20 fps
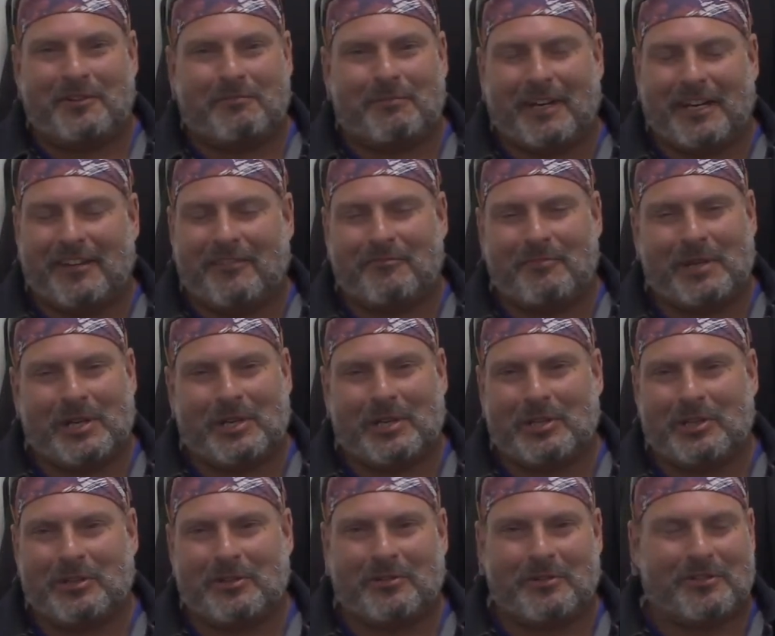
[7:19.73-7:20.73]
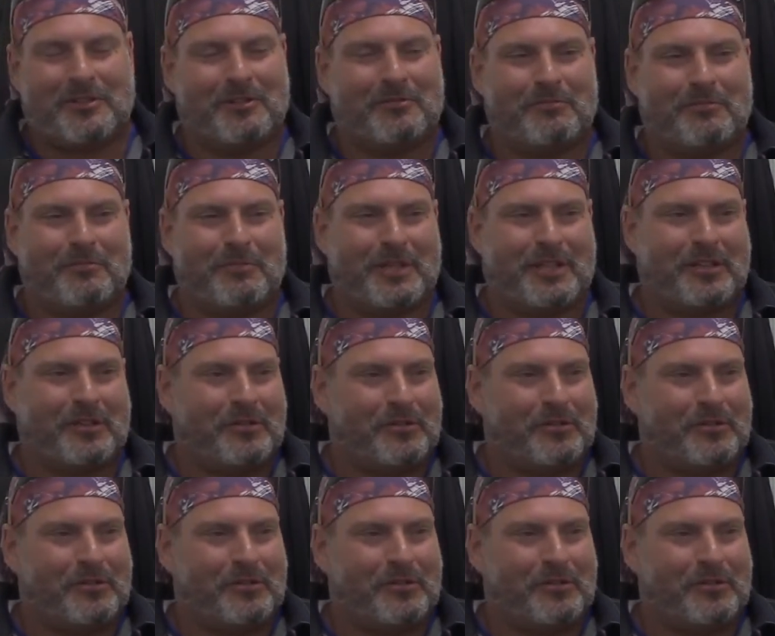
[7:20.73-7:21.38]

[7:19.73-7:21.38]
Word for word: It might even be on YouTube and been